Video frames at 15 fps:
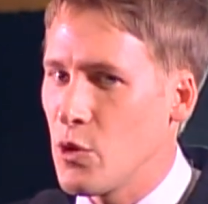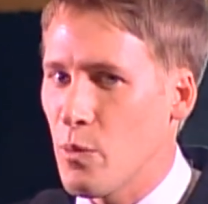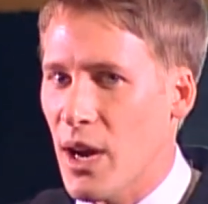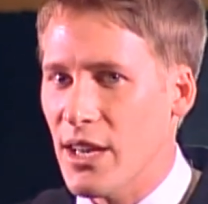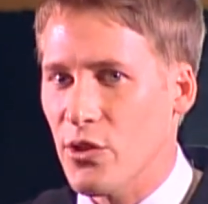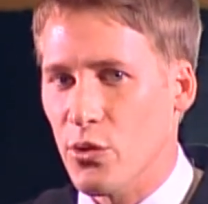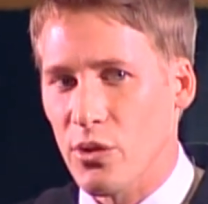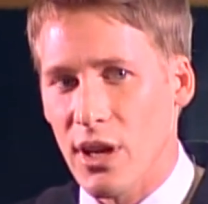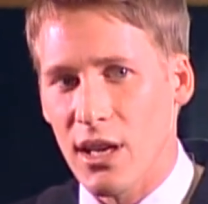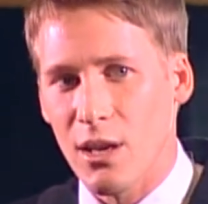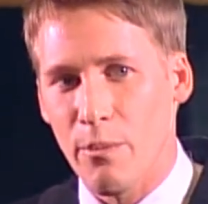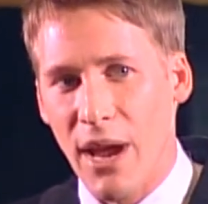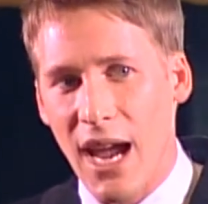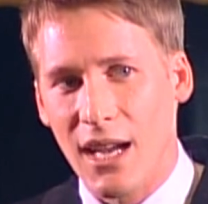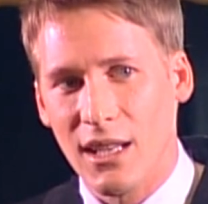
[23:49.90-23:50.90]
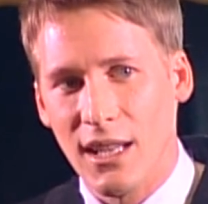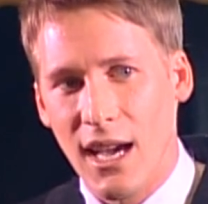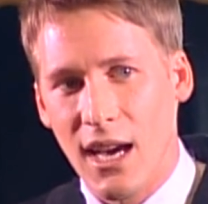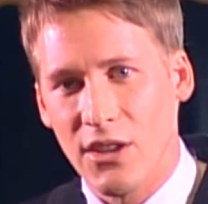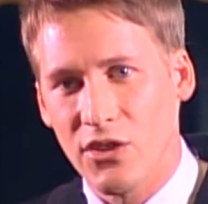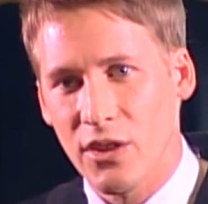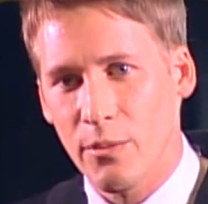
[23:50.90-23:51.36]
you might create a
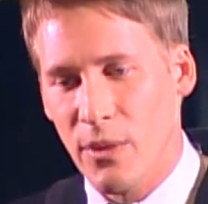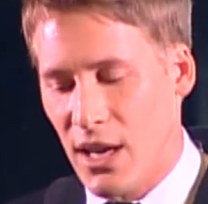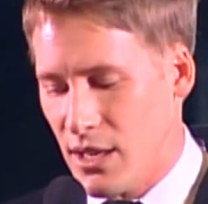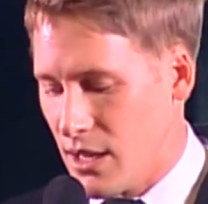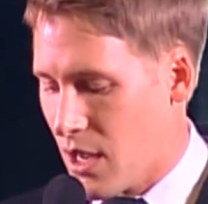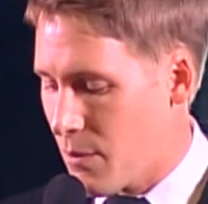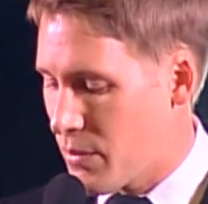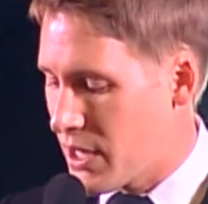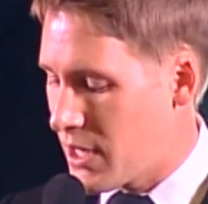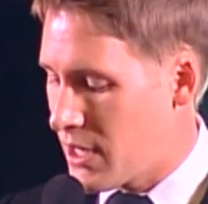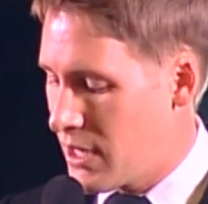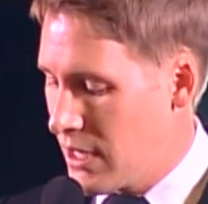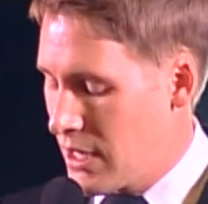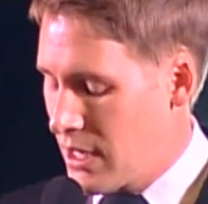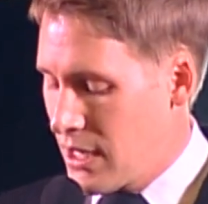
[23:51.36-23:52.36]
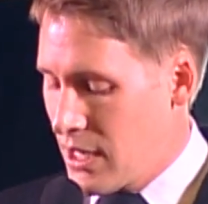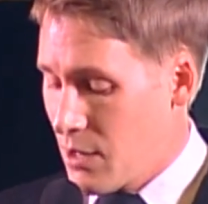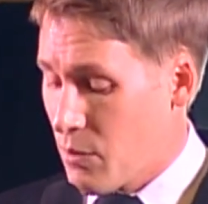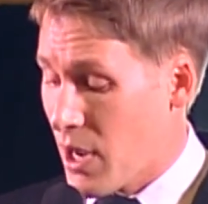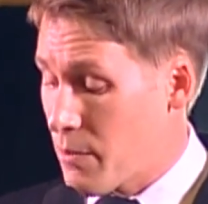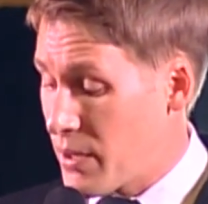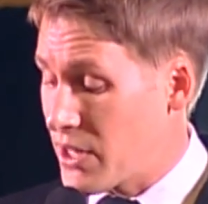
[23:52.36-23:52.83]
backlash, it
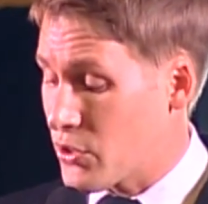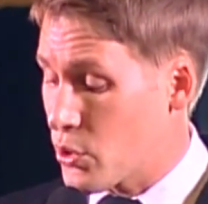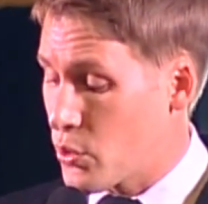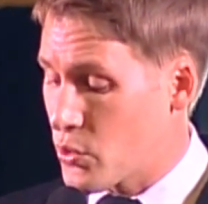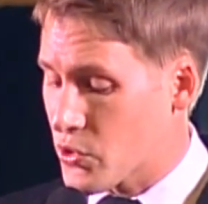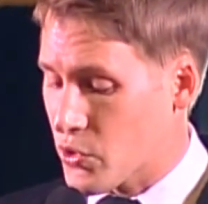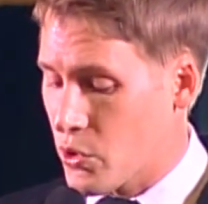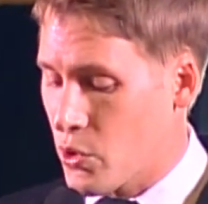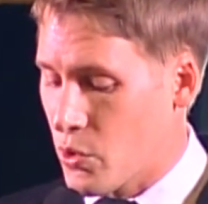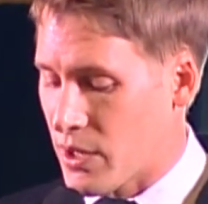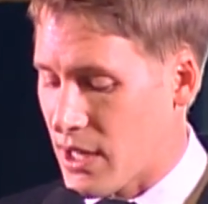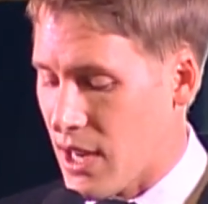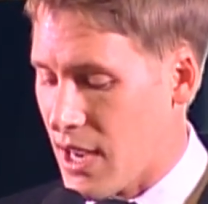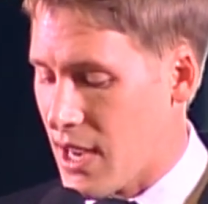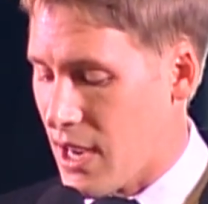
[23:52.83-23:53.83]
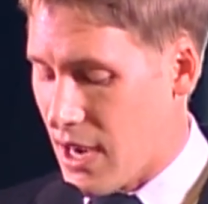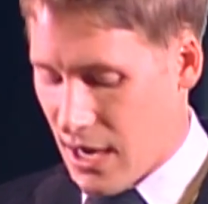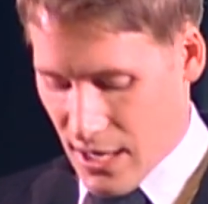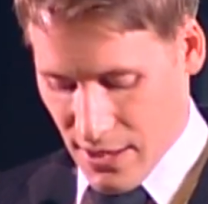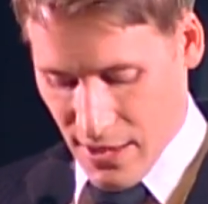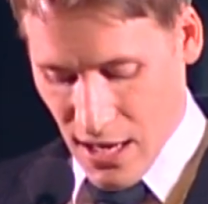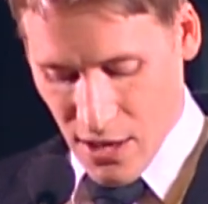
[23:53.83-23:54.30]
might be too soon. And
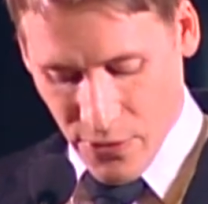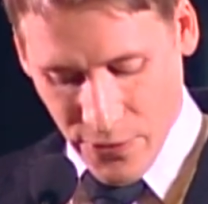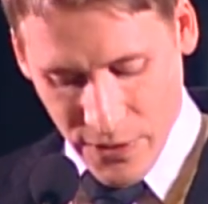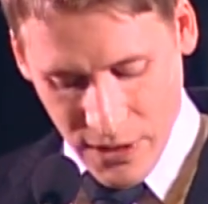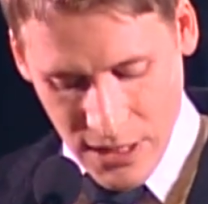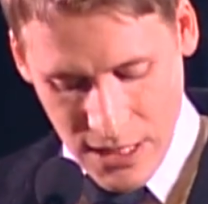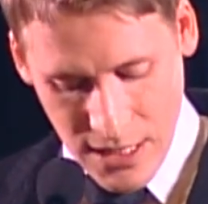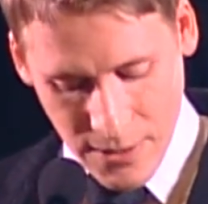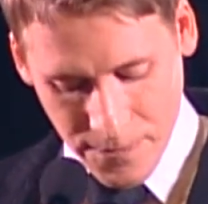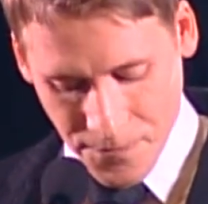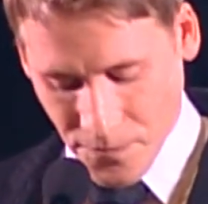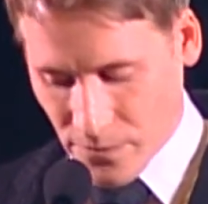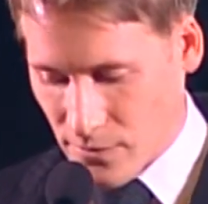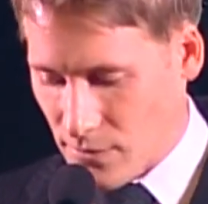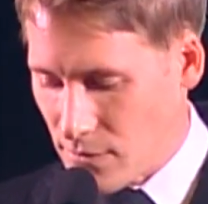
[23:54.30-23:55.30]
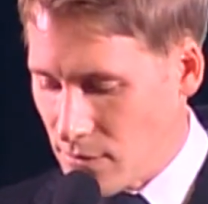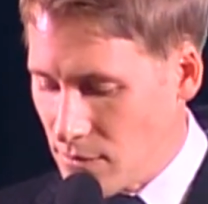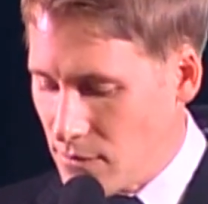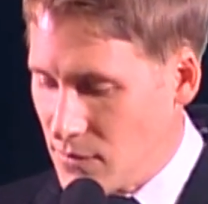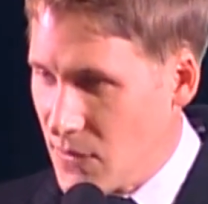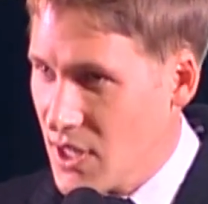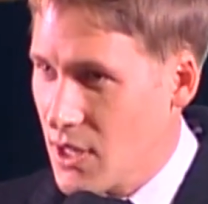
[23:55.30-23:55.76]
I thankfully
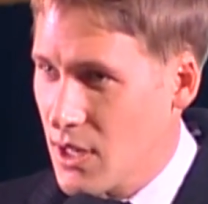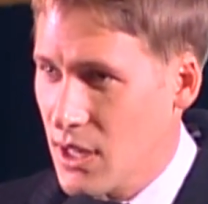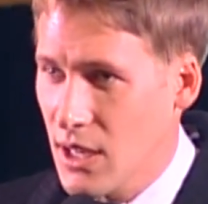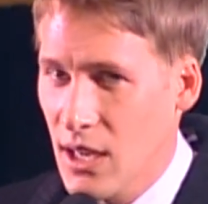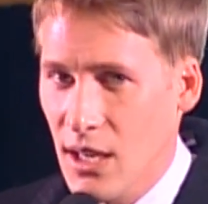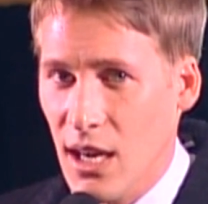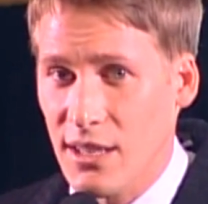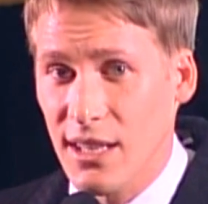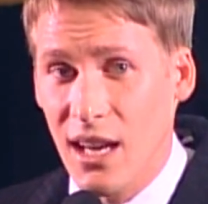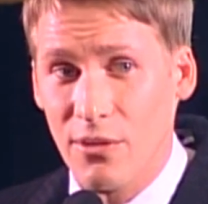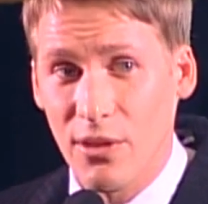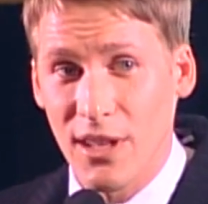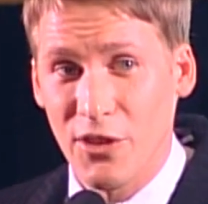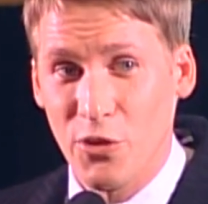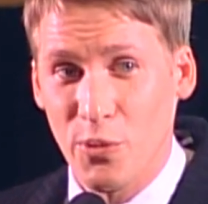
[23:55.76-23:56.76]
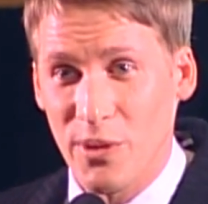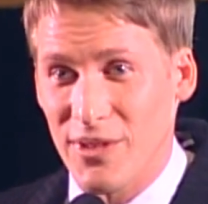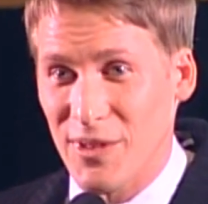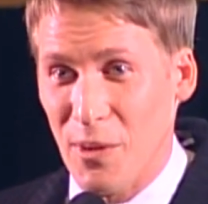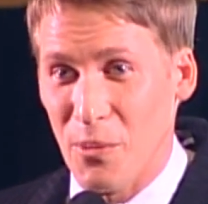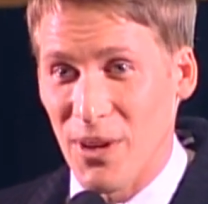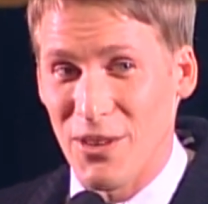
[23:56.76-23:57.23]
got to have
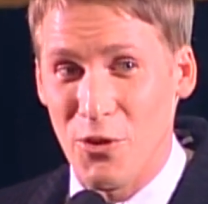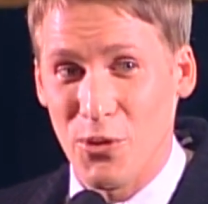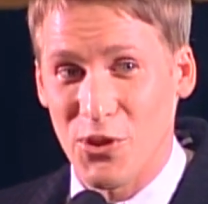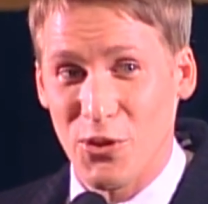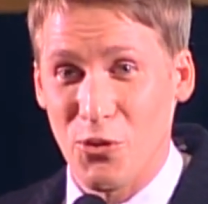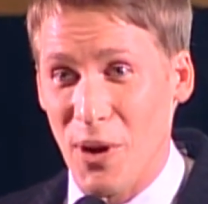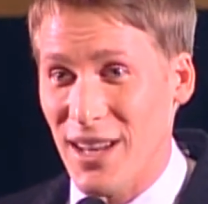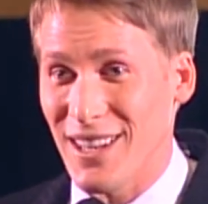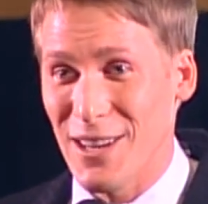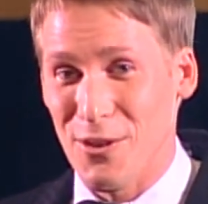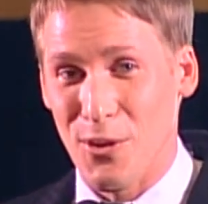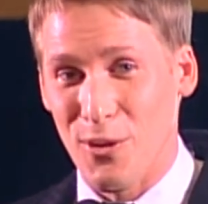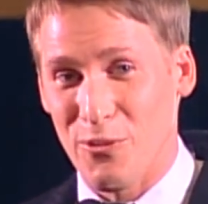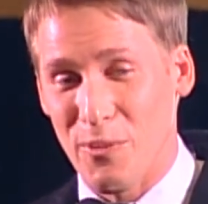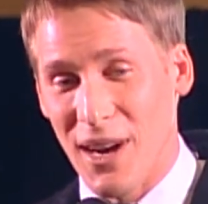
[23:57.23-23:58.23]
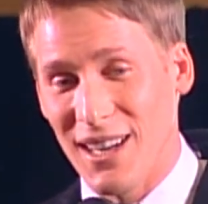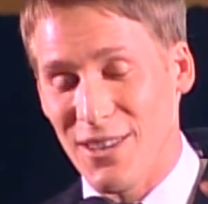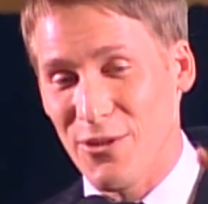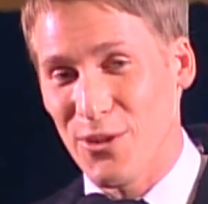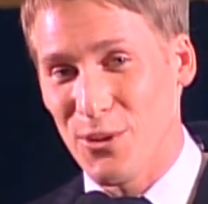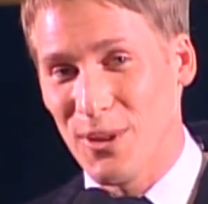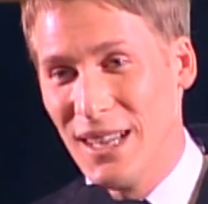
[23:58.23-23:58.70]
lunch with someone who was a great hero of
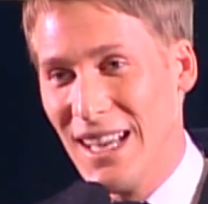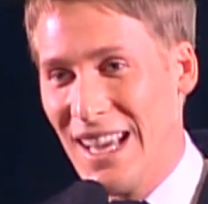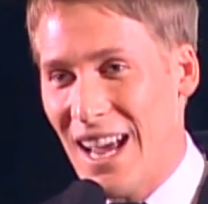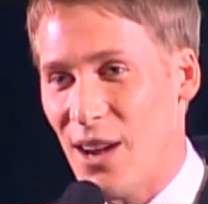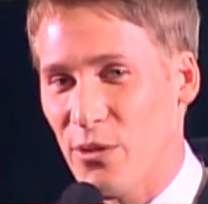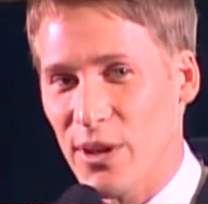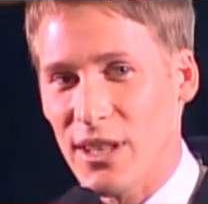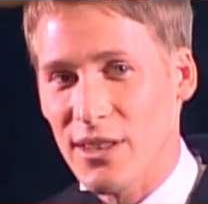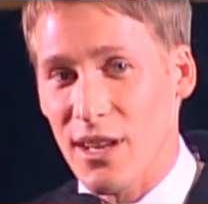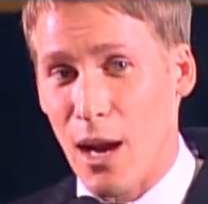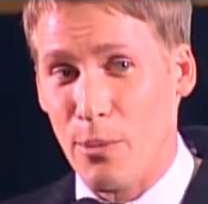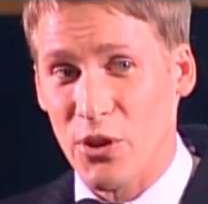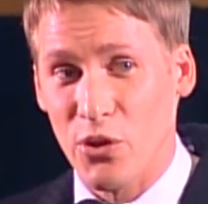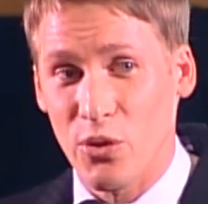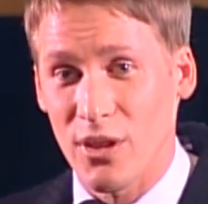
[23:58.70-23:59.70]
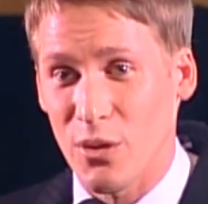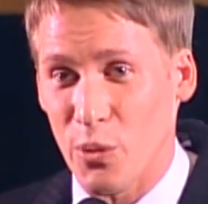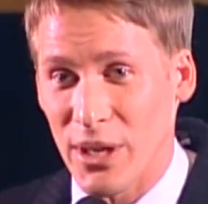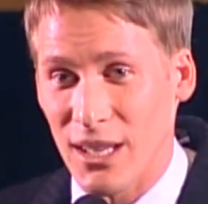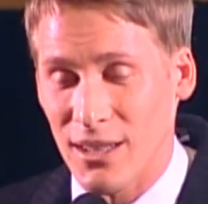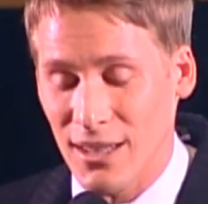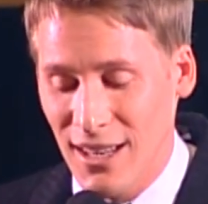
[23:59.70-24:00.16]
mine. If you ever get the
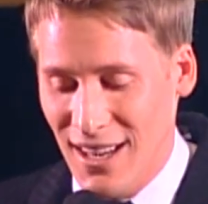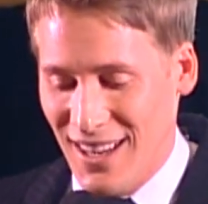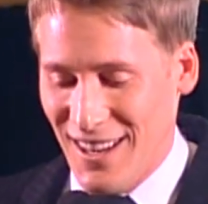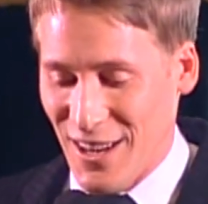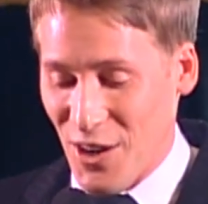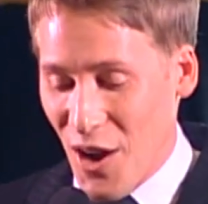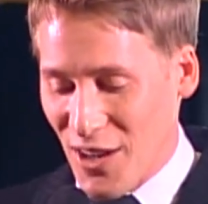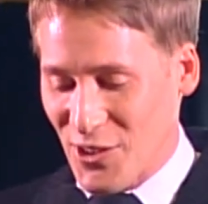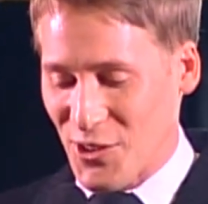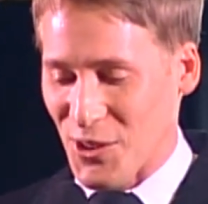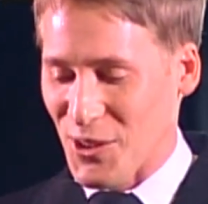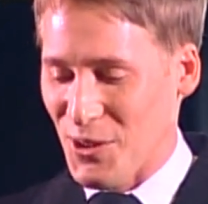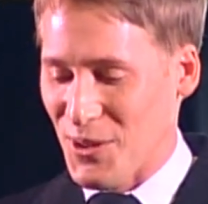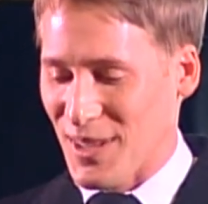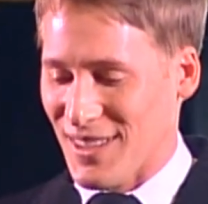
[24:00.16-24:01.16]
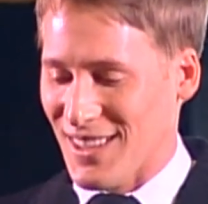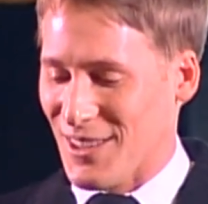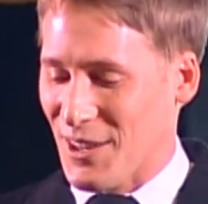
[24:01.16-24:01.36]
opportunity to win an Oscar, you